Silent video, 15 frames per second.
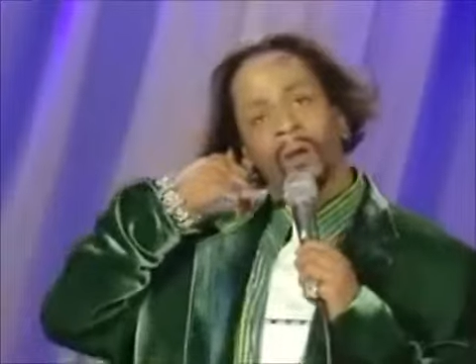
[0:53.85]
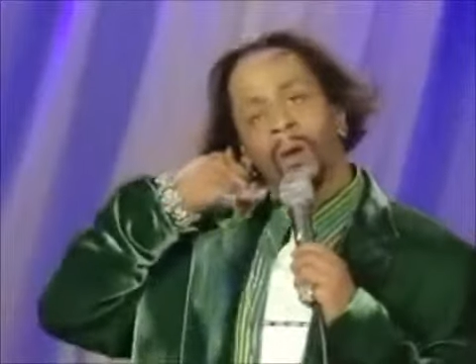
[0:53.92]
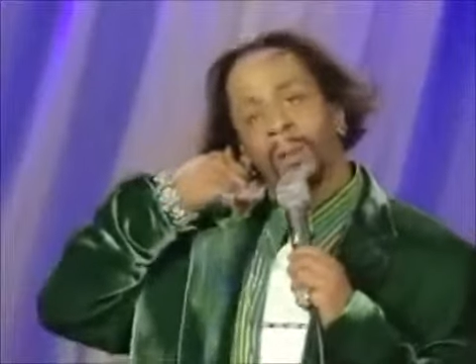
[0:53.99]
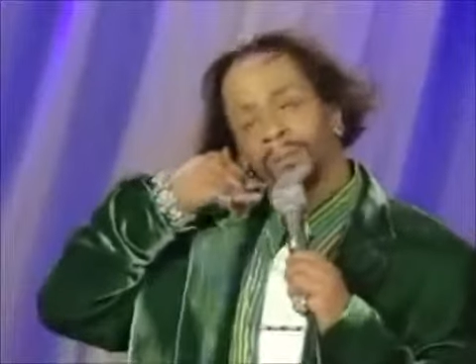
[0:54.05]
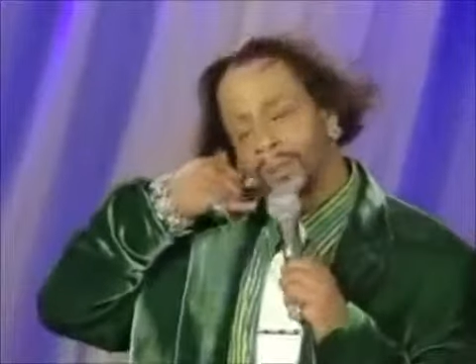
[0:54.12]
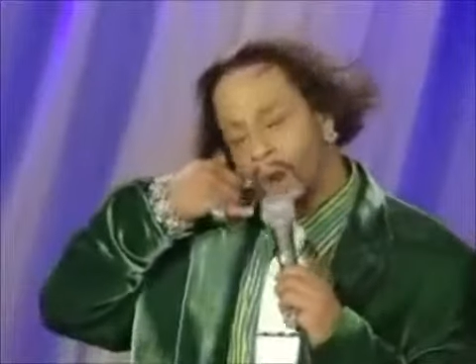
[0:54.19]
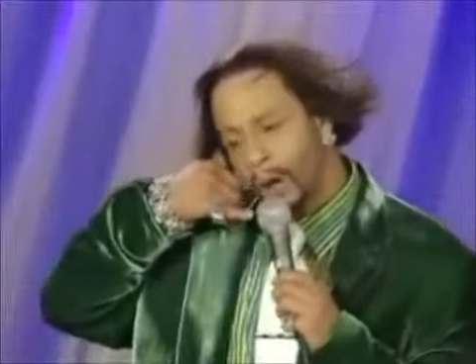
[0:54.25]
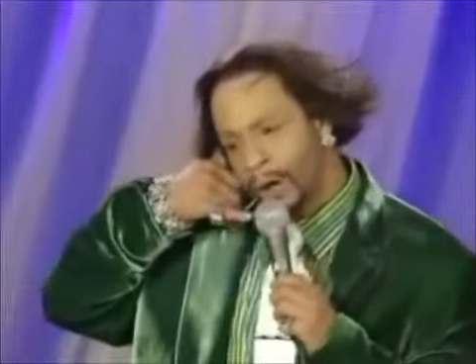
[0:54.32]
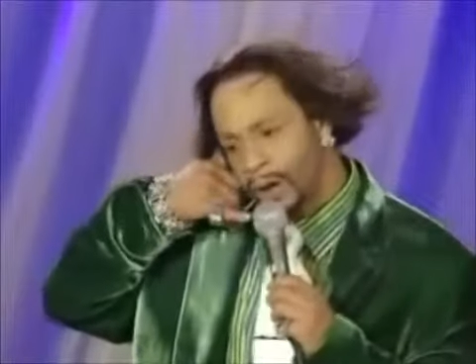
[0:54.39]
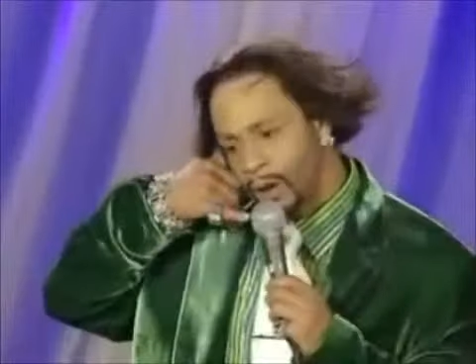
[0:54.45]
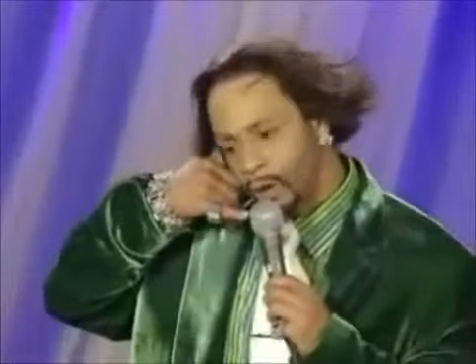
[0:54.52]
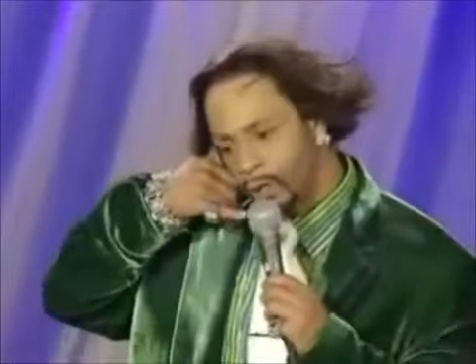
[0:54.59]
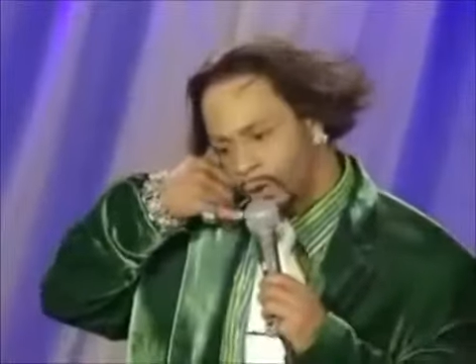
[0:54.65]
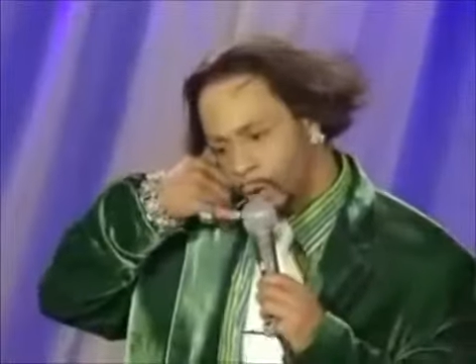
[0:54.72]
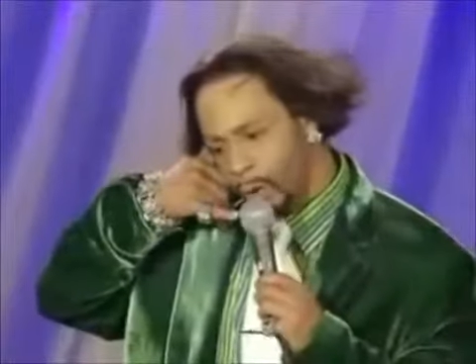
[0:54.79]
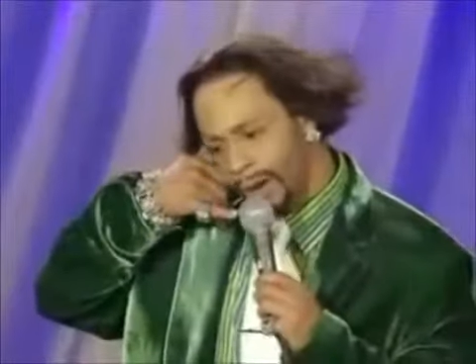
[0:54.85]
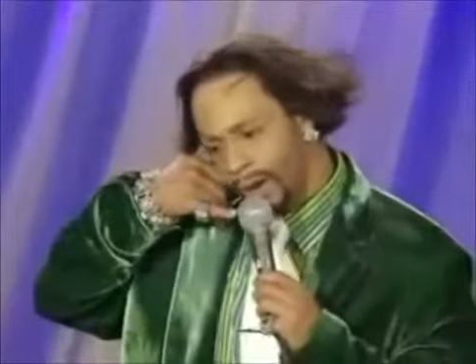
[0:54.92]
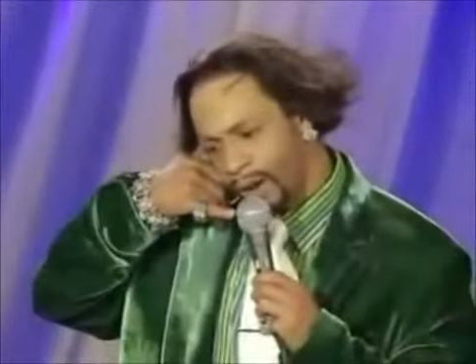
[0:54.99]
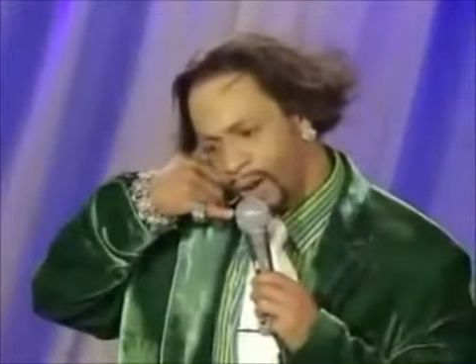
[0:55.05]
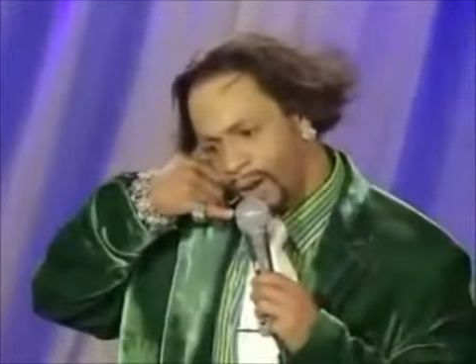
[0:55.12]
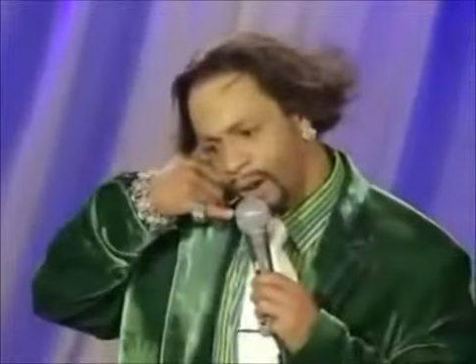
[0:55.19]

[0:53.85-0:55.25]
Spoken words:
No, I'm sorry. No Shaquita